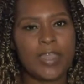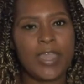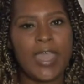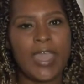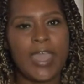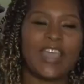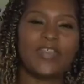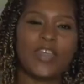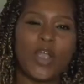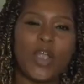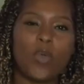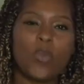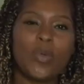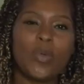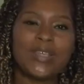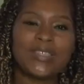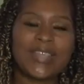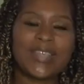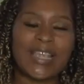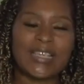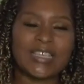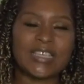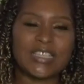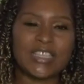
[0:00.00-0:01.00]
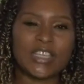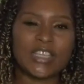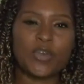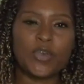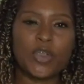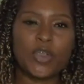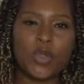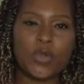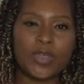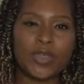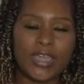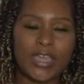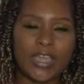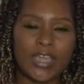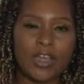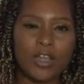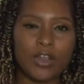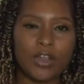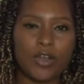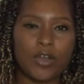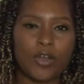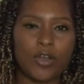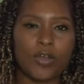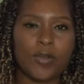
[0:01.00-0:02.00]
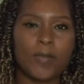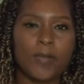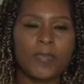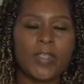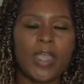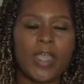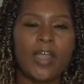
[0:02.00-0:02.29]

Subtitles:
And there was a serial killer